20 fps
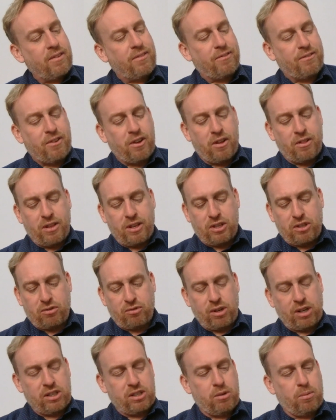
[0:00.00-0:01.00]
furthest
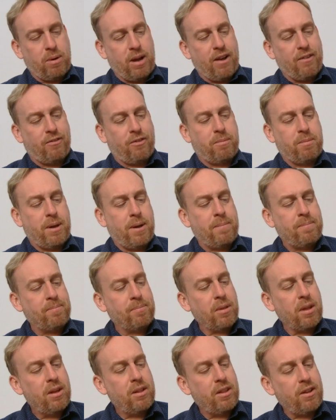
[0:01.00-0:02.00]
strings away from you.
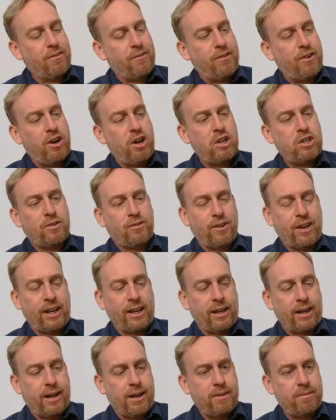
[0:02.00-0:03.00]
The first
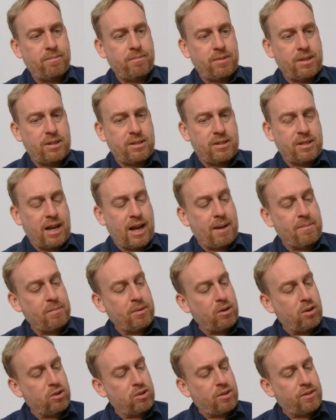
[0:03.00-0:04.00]
finger this time
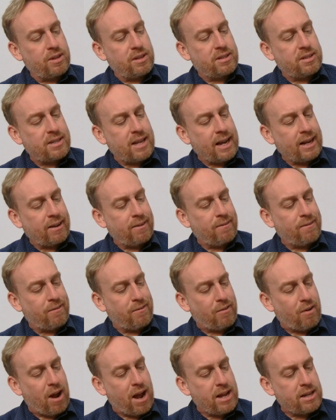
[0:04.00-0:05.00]
goes on the 2nd
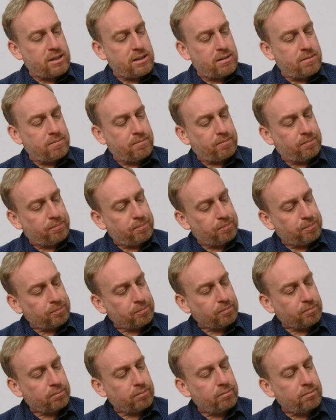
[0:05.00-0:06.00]
fret,
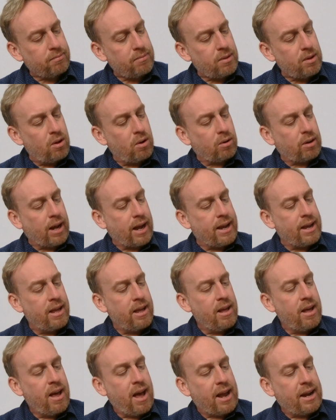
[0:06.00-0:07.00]
okay,
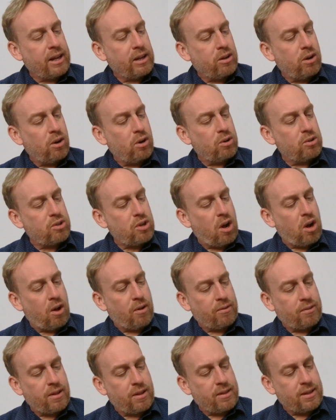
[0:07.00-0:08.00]
and it goes
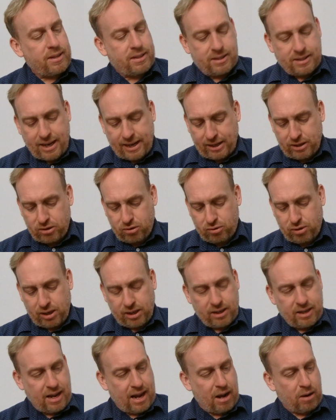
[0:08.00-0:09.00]
on the 2nd
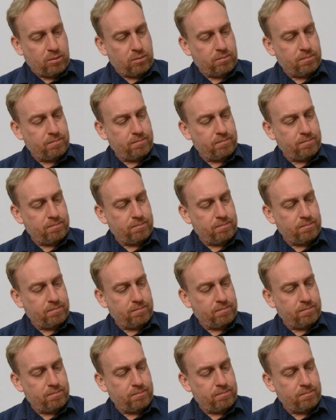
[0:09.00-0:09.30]
string down.